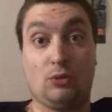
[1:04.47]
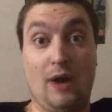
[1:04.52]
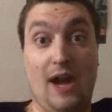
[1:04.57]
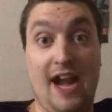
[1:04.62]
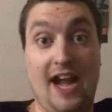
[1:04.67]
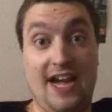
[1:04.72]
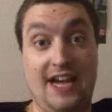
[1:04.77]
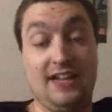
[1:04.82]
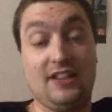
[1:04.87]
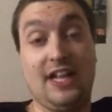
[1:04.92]

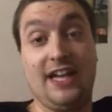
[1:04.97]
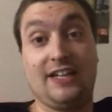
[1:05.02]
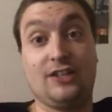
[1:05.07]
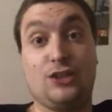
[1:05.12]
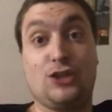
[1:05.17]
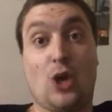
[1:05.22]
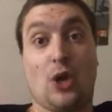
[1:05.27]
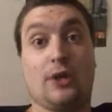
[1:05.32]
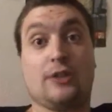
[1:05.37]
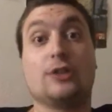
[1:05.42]
gray,
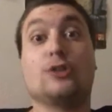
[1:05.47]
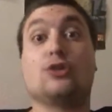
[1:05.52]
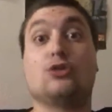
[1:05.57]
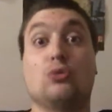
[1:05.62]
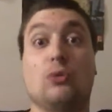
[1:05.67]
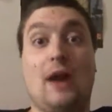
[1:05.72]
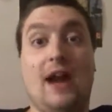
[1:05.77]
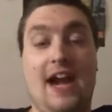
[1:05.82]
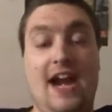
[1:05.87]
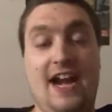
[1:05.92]
like dark
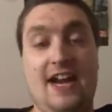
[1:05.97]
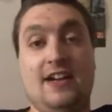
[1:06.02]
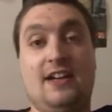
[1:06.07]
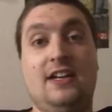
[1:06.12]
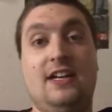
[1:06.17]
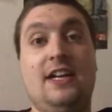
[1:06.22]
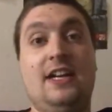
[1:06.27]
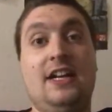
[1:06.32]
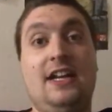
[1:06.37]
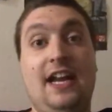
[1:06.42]
gray,
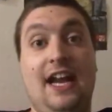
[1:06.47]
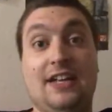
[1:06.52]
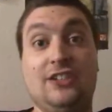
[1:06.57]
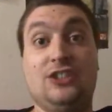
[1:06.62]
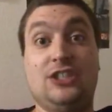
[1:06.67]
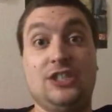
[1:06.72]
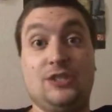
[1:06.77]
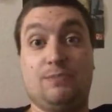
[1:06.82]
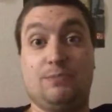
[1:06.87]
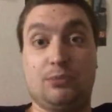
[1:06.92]

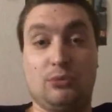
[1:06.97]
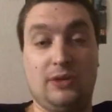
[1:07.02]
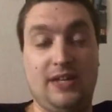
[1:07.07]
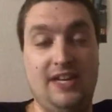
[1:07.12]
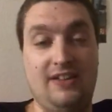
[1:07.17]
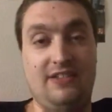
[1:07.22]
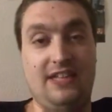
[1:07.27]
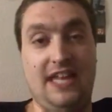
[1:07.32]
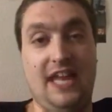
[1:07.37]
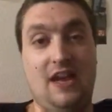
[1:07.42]
and she's
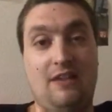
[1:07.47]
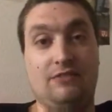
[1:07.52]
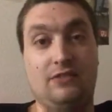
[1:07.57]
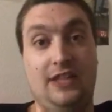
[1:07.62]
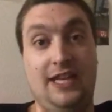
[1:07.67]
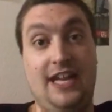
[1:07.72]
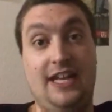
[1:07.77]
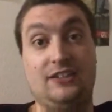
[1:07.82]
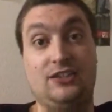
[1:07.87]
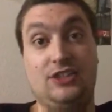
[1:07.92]
breathing
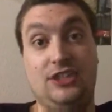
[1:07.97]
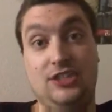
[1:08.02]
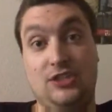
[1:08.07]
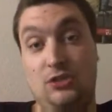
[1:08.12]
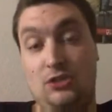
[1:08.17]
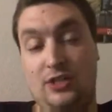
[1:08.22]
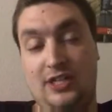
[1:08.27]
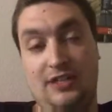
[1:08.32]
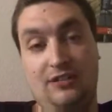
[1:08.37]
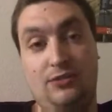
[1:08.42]
heavily, and
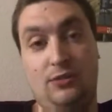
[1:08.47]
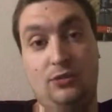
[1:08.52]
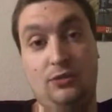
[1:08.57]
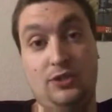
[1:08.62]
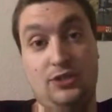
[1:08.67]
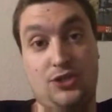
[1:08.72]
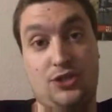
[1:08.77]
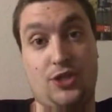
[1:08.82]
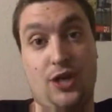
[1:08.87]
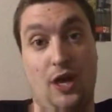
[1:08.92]
she's looking through
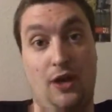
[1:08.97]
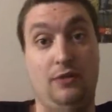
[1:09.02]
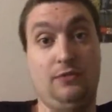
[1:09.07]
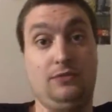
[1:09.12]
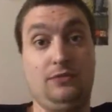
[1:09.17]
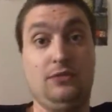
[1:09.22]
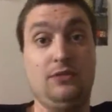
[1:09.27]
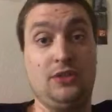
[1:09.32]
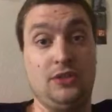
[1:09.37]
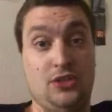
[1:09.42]
the
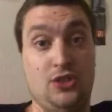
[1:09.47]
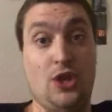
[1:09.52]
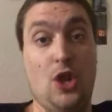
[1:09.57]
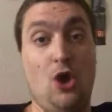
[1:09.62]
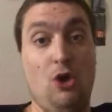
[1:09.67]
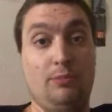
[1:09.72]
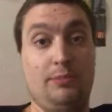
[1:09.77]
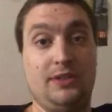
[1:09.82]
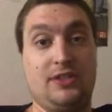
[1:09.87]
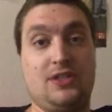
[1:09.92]

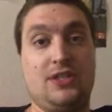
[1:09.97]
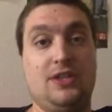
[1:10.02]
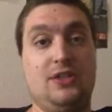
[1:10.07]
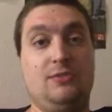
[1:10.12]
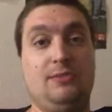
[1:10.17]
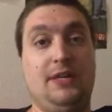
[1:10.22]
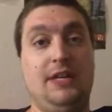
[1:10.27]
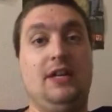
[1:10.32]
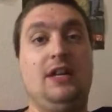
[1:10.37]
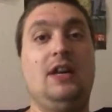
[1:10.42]
scope,
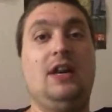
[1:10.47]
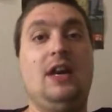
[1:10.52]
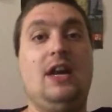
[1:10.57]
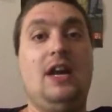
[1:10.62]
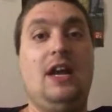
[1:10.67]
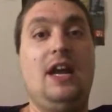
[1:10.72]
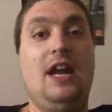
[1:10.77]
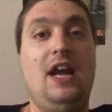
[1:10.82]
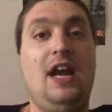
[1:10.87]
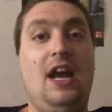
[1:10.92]

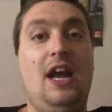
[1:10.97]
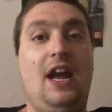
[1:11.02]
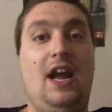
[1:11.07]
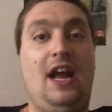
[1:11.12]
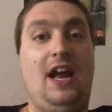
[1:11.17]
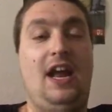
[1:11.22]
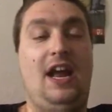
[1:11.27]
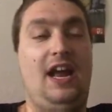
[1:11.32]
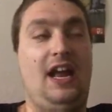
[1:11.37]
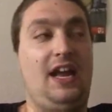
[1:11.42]

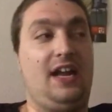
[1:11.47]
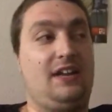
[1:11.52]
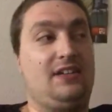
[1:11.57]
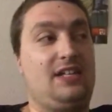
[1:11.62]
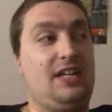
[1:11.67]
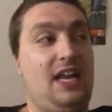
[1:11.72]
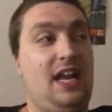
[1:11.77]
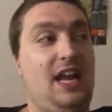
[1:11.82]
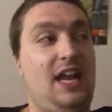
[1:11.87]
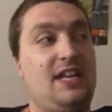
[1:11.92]

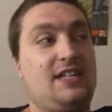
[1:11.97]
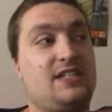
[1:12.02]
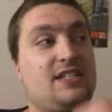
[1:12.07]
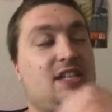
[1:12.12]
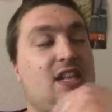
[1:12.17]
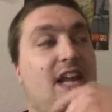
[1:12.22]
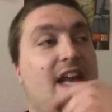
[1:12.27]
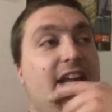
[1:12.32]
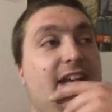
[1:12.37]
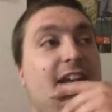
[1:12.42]
and
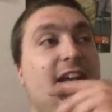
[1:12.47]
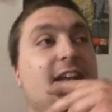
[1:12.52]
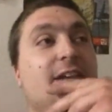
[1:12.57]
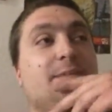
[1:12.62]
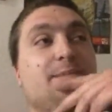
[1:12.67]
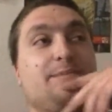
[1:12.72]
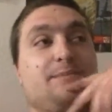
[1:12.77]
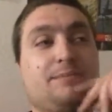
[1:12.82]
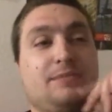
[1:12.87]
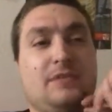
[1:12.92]
it's like,
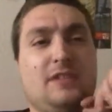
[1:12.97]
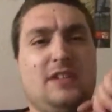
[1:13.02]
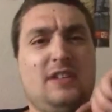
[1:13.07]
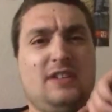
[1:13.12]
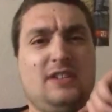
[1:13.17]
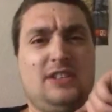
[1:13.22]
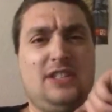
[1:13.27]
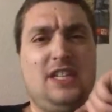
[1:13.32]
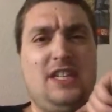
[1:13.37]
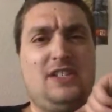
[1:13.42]

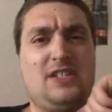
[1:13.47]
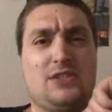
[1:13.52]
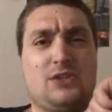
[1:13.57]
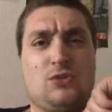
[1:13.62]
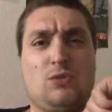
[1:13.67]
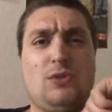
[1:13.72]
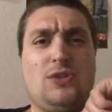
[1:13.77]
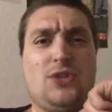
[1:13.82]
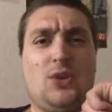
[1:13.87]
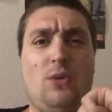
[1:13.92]

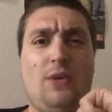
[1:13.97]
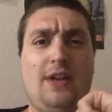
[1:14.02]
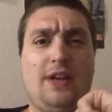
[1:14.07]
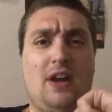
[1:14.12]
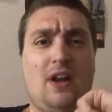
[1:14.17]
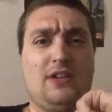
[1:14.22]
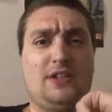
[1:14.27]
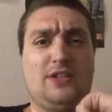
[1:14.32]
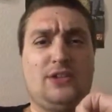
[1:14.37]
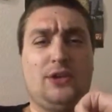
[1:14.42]
Jesus, what's
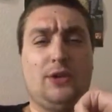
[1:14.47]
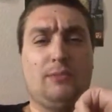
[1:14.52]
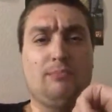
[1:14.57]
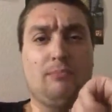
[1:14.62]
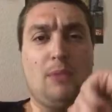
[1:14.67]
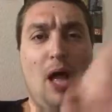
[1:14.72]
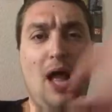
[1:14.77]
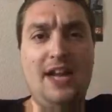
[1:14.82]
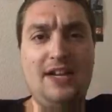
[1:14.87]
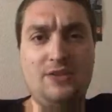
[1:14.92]
going on in her
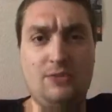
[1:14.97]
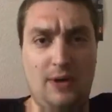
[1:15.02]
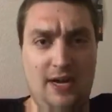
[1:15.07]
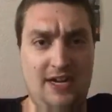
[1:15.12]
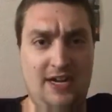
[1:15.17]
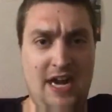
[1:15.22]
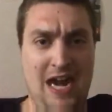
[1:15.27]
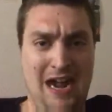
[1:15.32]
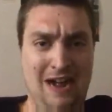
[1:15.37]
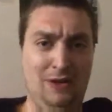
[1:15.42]
mind
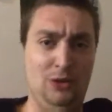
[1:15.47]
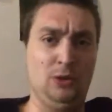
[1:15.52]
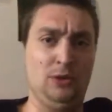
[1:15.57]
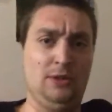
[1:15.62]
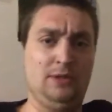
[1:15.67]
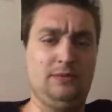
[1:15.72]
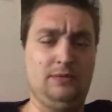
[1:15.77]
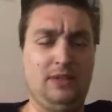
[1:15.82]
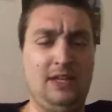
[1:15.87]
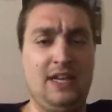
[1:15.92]
right now?
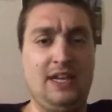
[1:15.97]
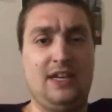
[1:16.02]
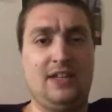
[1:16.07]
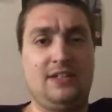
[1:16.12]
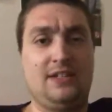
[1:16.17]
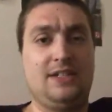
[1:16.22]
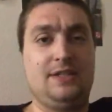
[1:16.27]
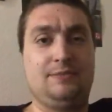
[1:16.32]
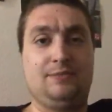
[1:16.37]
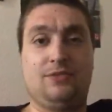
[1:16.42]

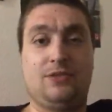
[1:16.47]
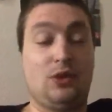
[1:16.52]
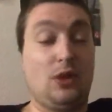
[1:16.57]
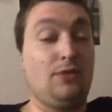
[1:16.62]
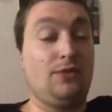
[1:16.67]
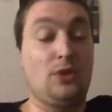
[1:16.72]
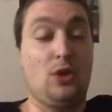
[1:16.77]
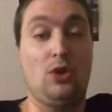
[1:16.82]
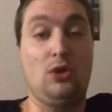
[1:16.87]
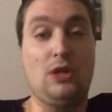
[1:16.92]
And
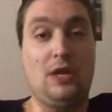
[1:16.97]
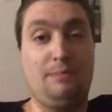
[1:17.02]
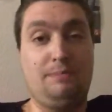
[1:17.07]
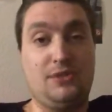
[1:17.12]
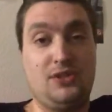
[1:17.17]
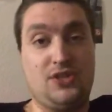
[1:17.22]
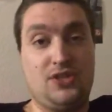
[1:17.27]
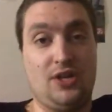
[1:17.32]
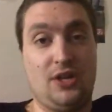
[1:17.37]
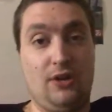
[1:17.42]
throughout the whole
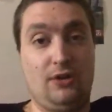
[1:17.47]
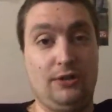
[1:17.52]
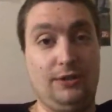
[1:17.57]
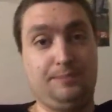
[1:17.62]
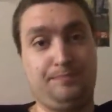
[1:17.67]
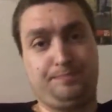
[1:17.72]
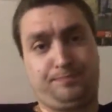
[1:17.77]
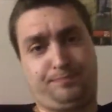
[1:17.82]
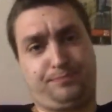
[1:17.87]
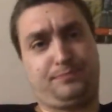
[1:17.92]

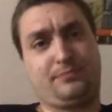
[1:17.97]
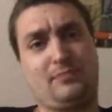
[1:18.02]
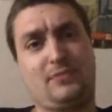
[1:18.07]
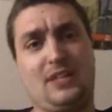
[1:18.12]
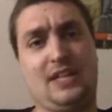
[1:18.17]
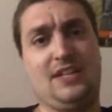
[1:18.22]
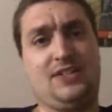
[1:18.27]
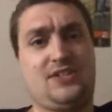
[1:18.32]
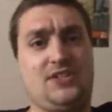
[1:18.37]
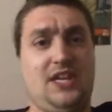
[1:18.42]
episode,
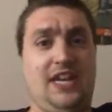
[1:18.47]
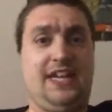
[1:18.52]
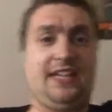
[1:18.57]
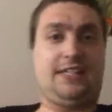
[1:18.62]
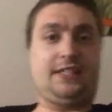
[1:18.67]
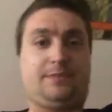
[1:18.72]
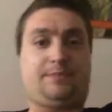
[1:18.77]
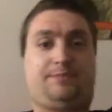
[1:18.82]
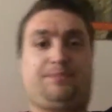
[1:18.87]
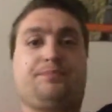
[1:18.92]
it's
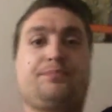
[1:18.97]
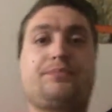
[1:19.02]
like